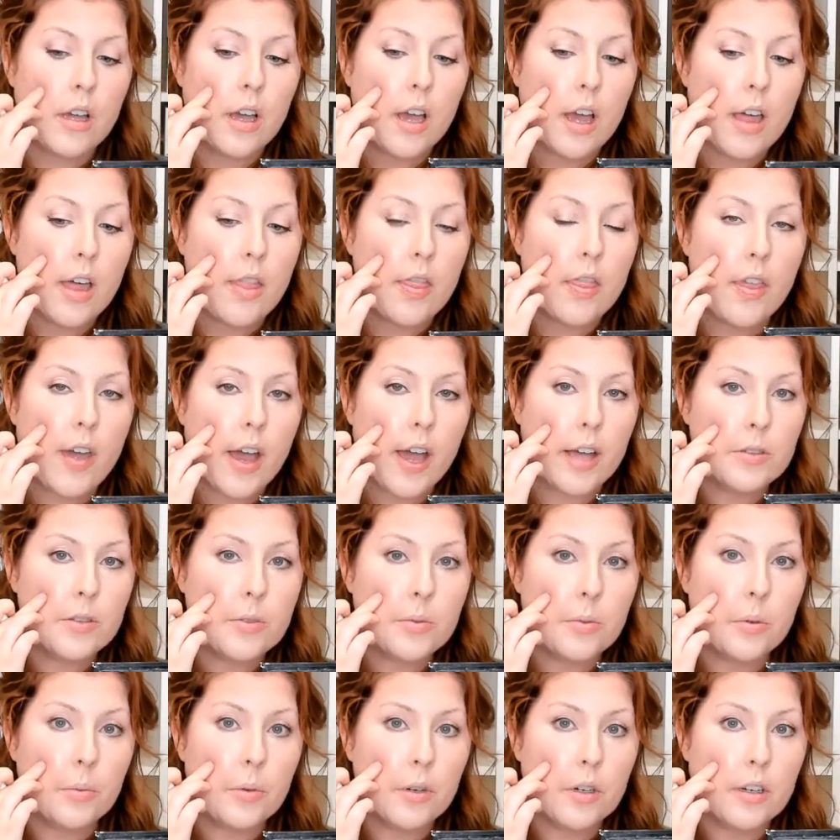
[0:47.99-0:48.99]
And that's
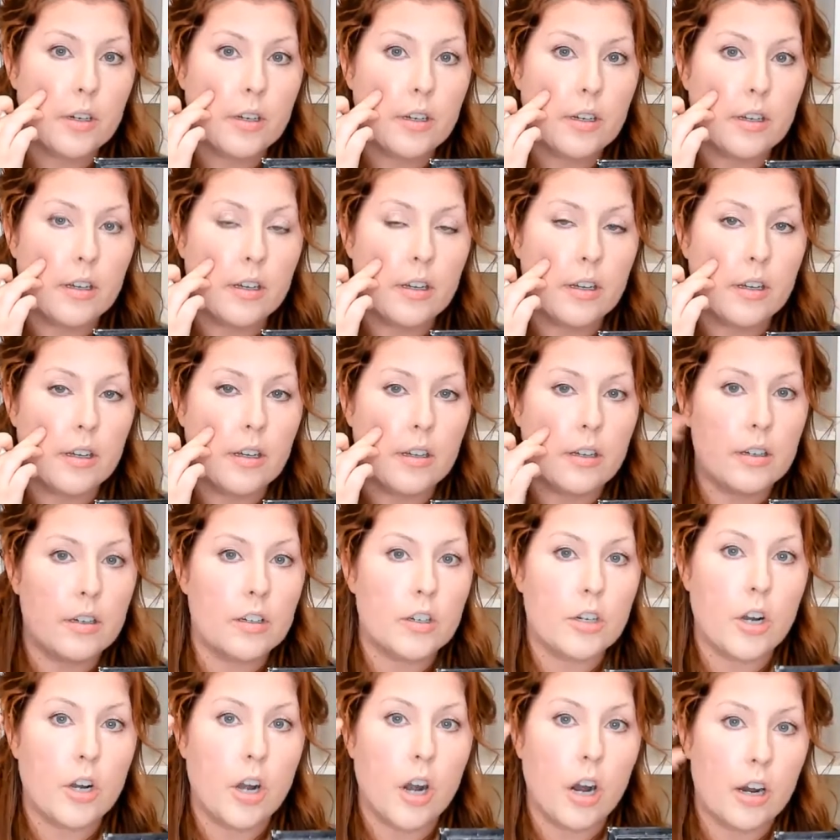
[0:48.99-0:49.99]
what we're going to
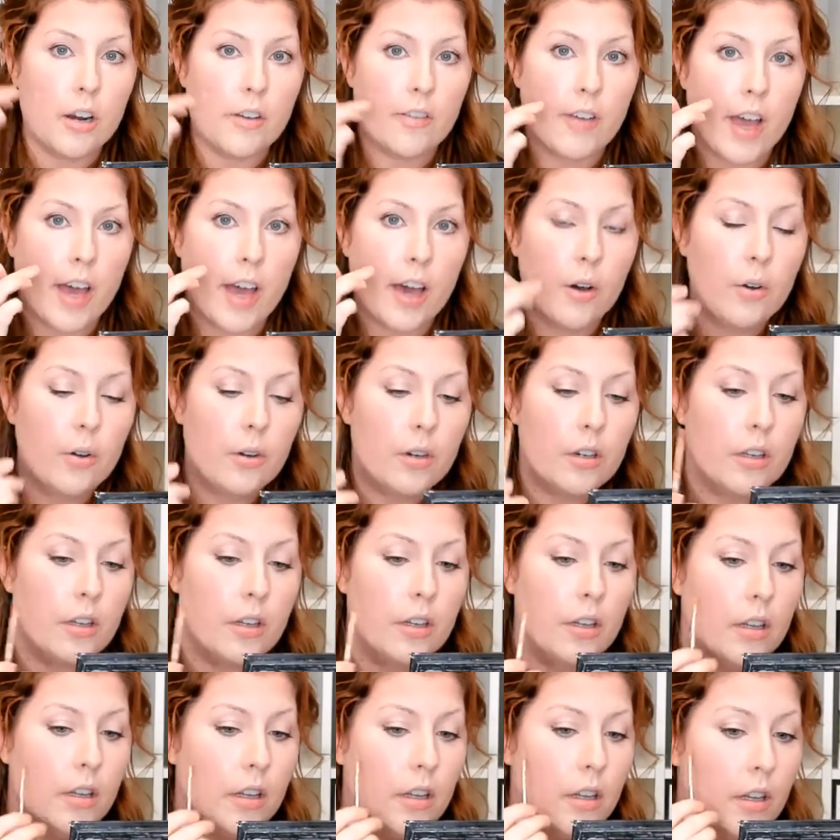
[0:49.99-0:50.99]
carve out,
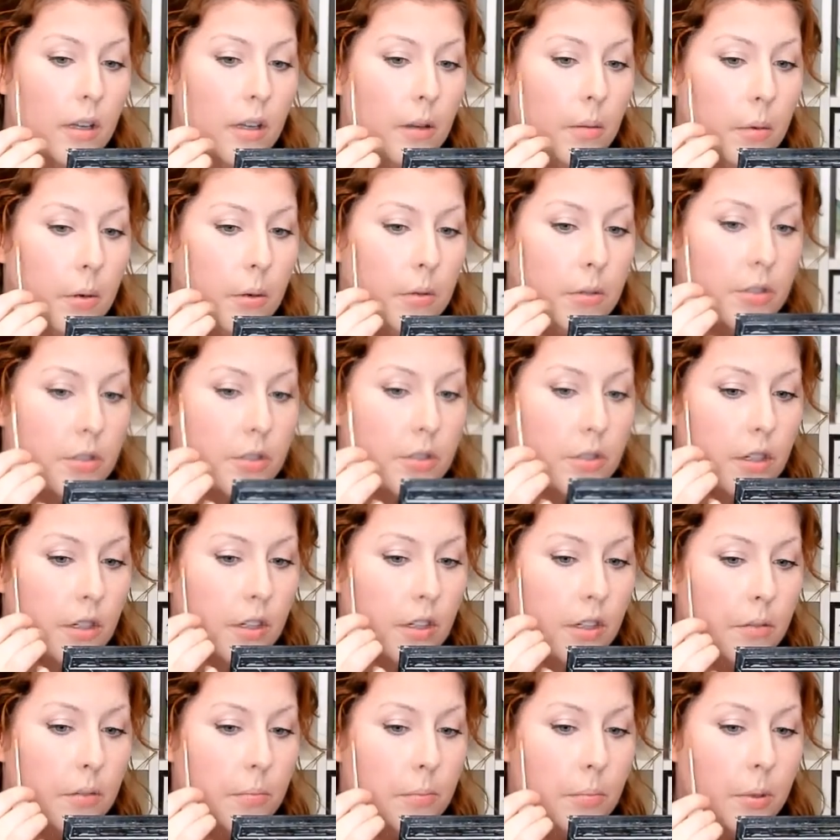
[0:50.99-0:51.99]
but we're just going
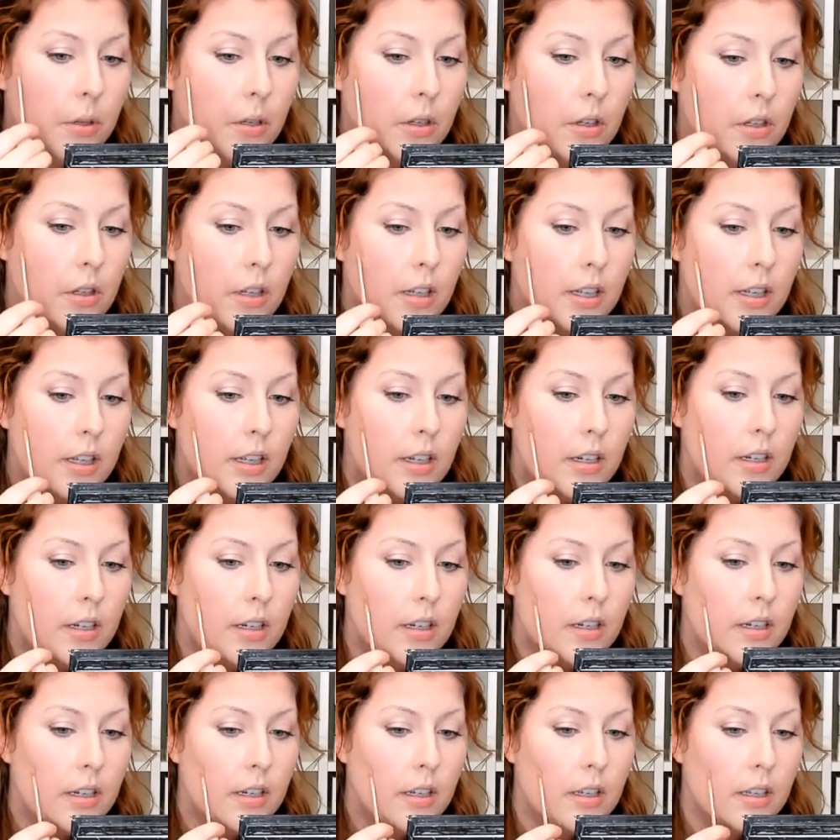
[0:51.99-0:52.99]
to pull it
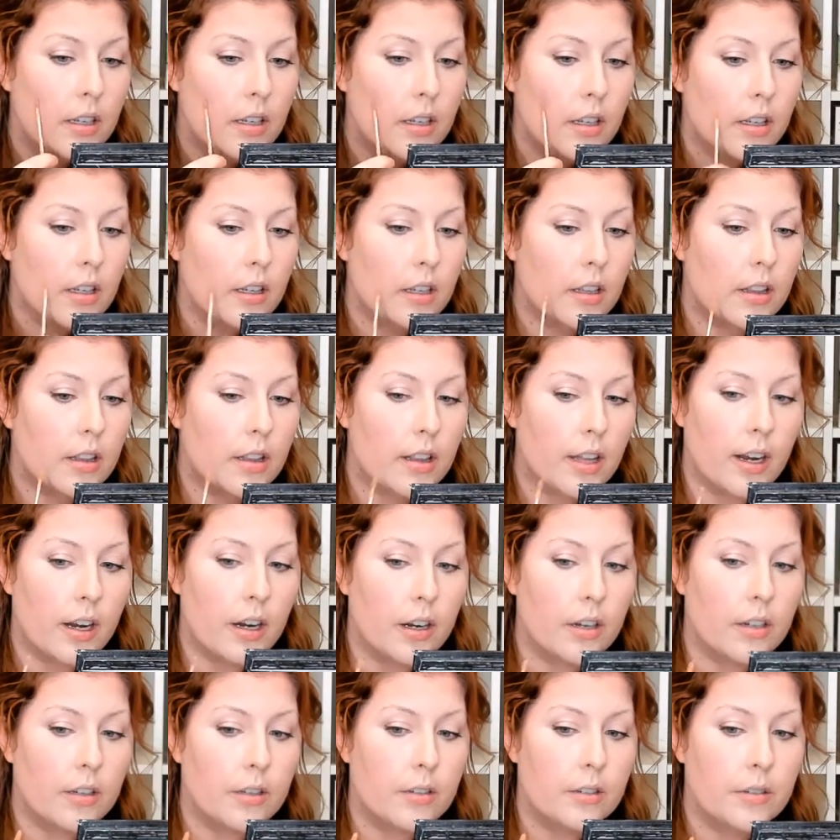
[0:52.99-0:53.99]

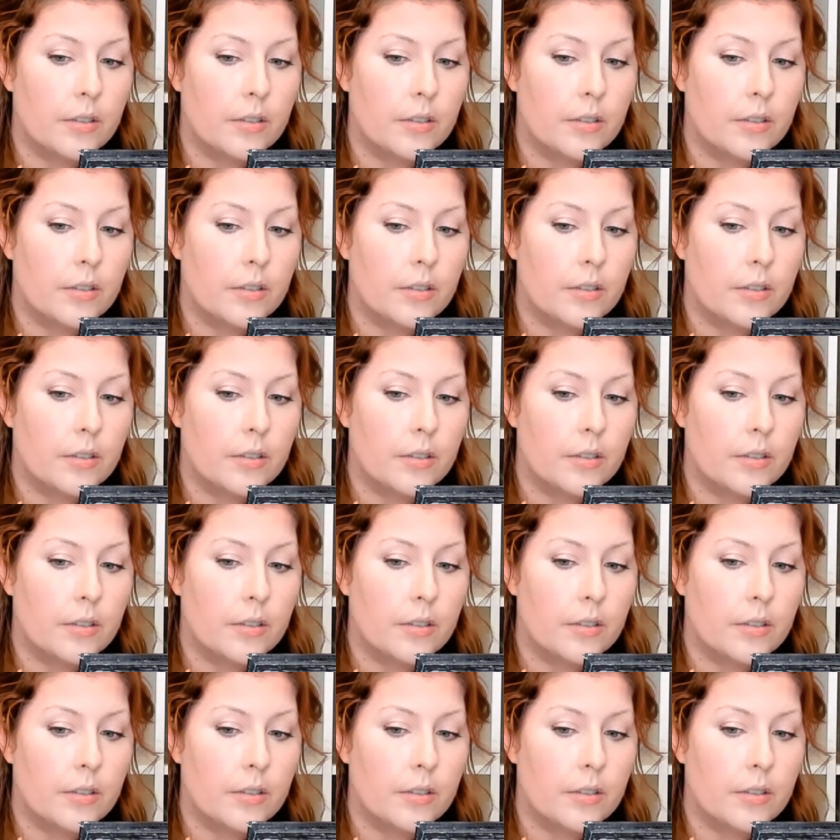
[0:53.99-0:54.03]
there.